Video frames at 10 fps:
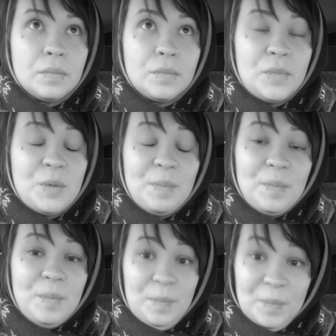You
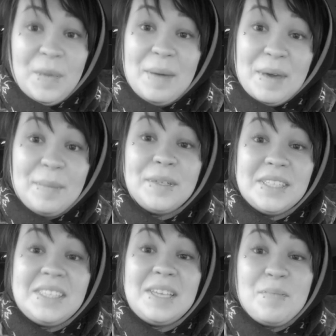may be able
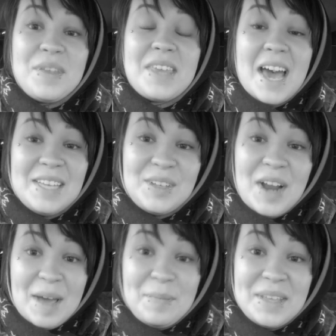to sympathize or
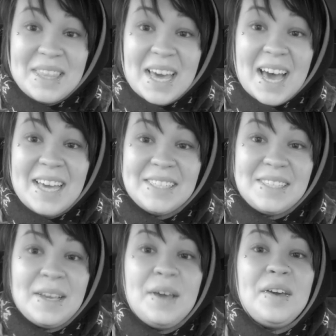empathize,